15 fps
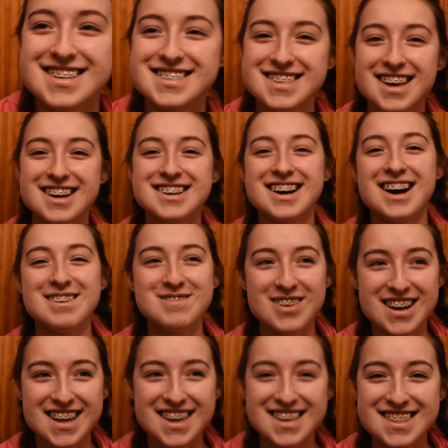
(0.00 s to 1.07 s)
So, I'm
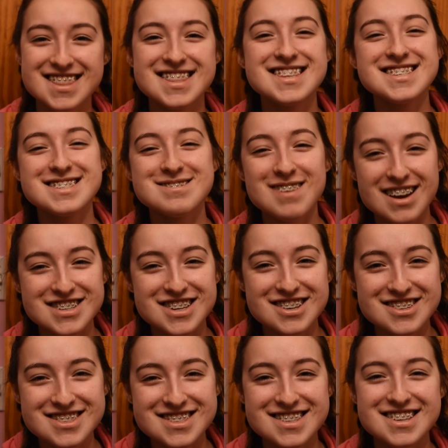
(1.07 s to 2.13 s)
Whitney. This is my
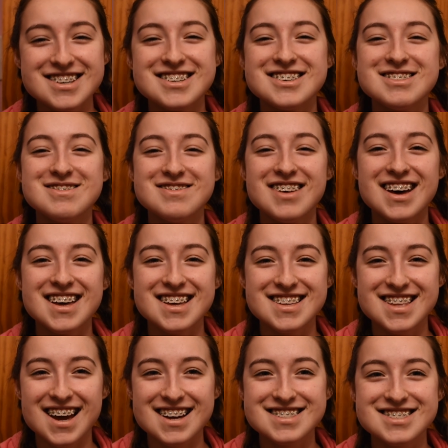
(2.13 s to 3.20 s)
channel too, but
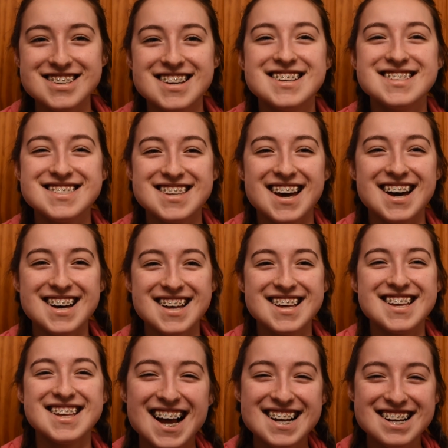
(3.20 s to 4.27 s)
as you can tell,
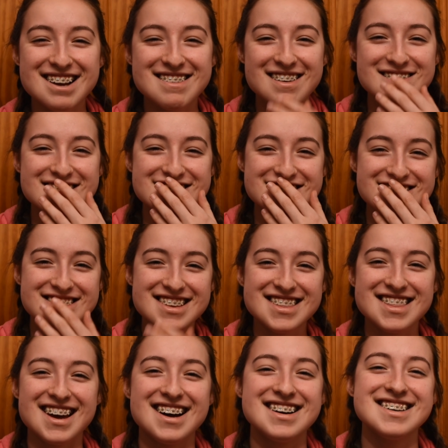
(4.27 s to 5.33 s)
I got my wisdom teeth
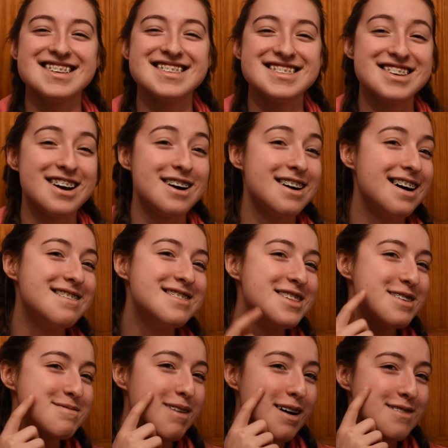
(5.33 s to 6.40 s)
out, so I'm a
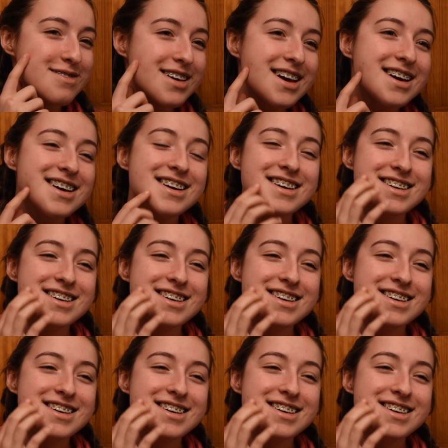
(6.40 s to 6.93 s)
little puffy.